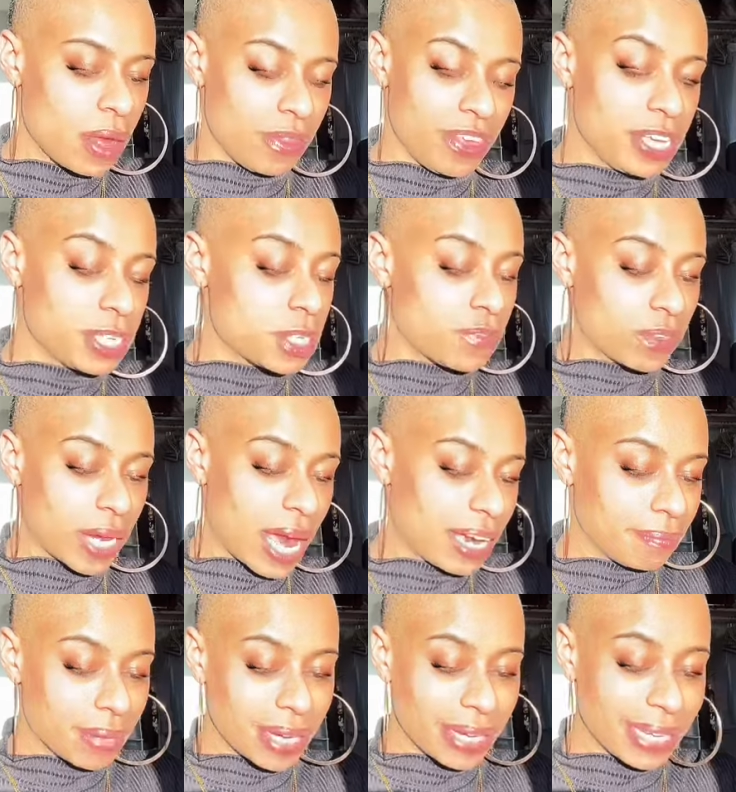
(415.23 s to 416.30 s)
these
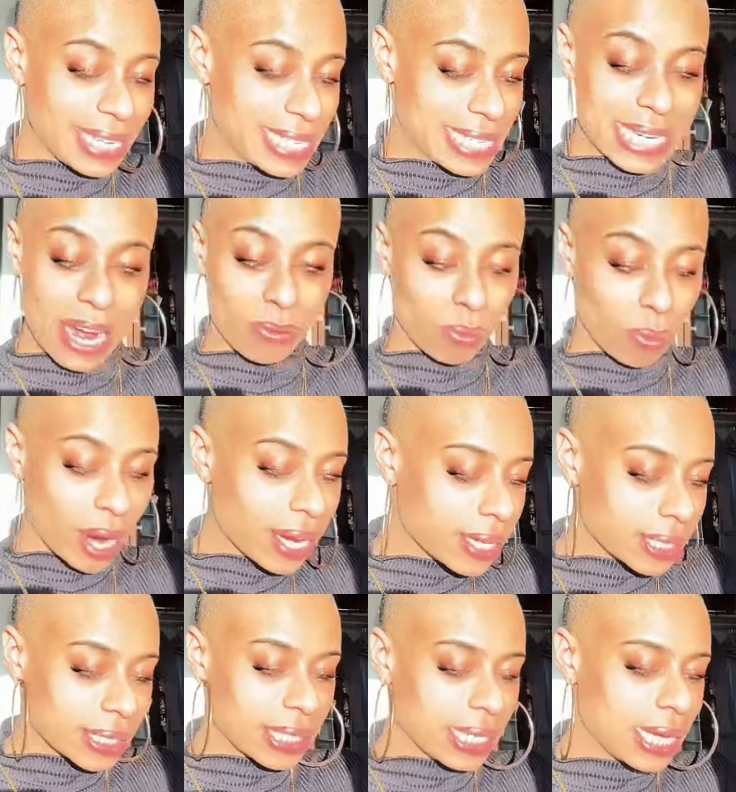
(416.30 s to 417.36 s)
flying monkeys
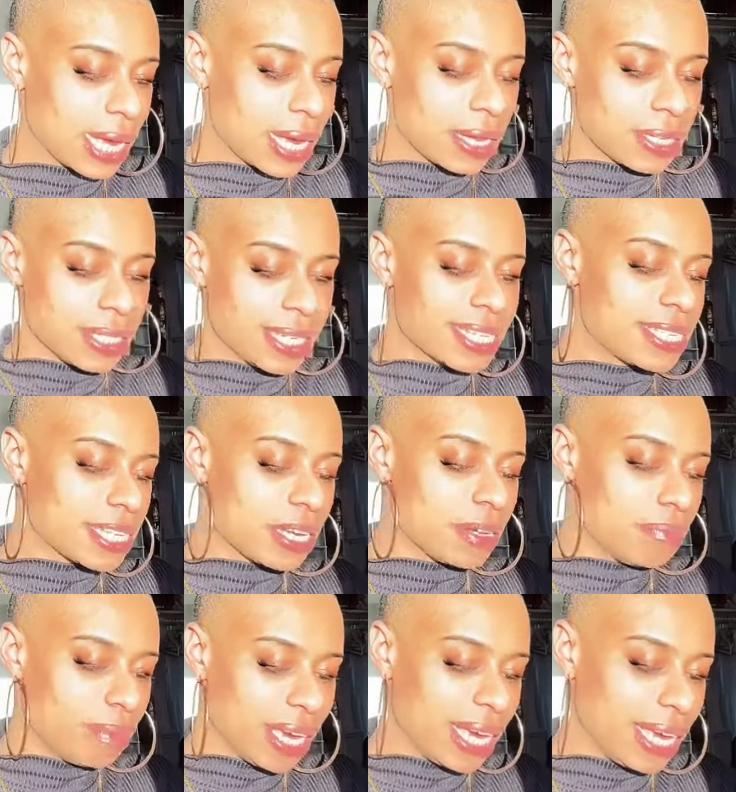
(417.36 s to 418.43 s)
directly doesn't
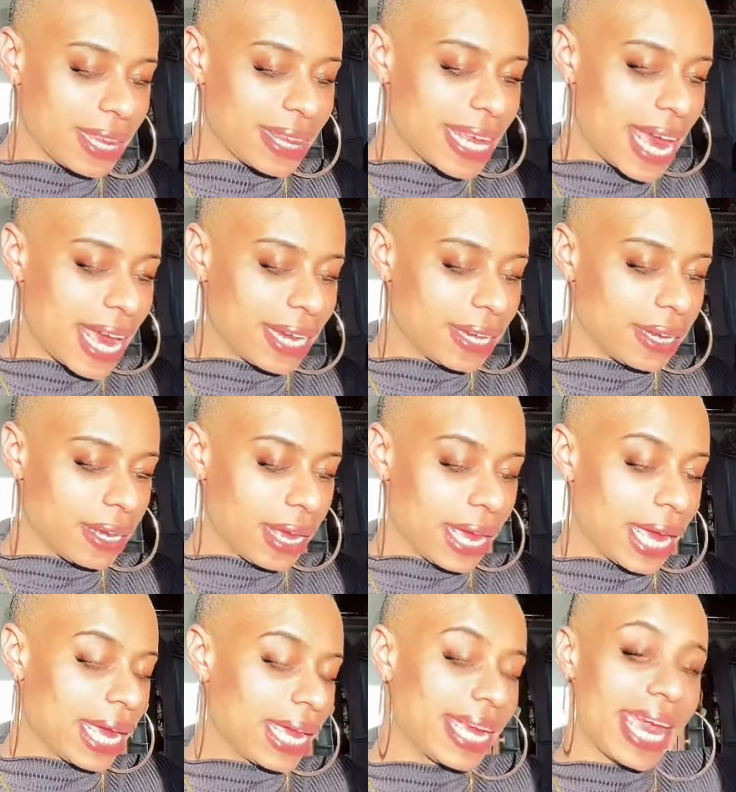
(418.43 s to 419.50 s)
mean that
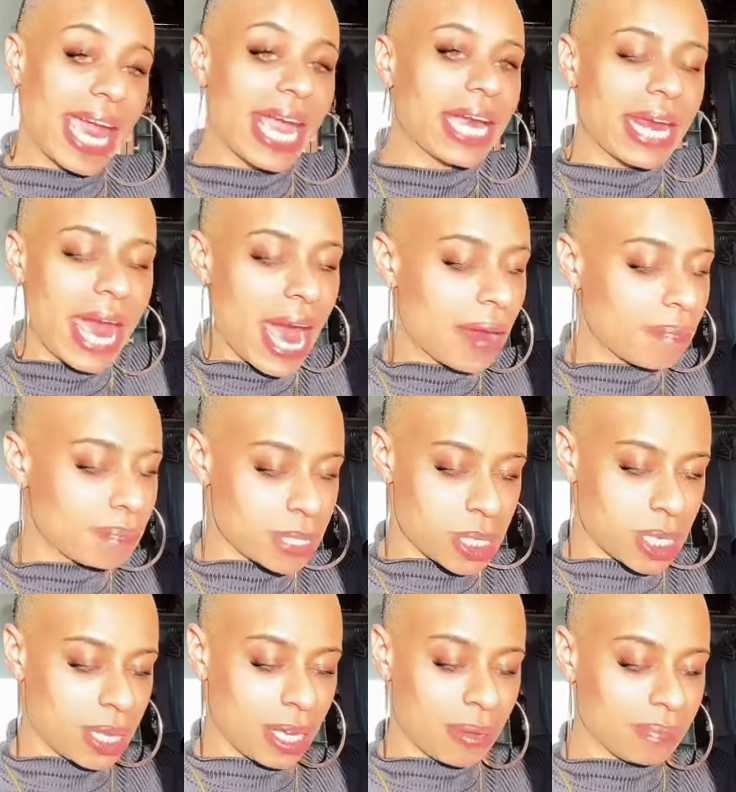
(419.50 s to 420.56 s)
it can't happen
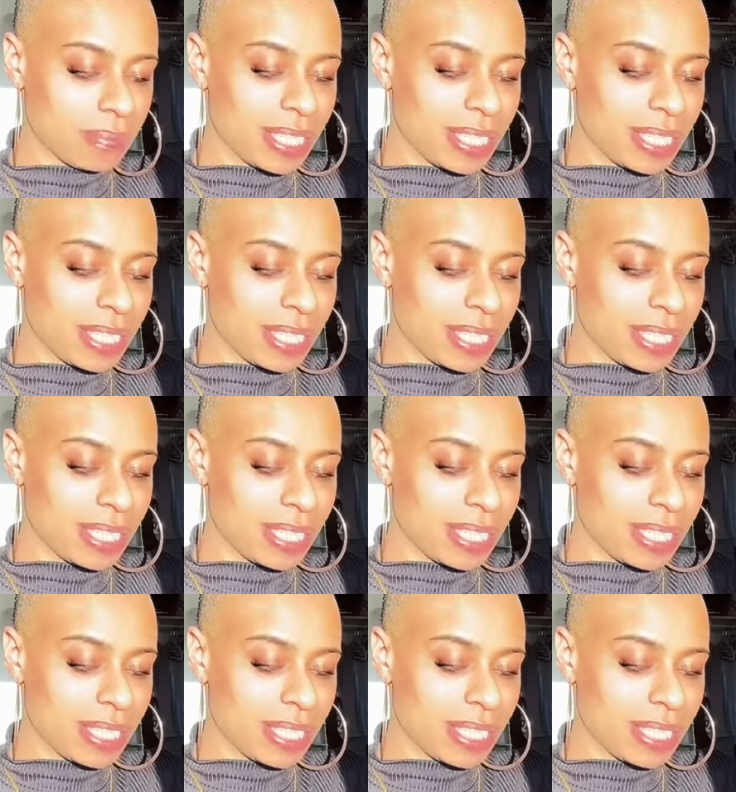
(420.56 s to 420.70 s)
to them.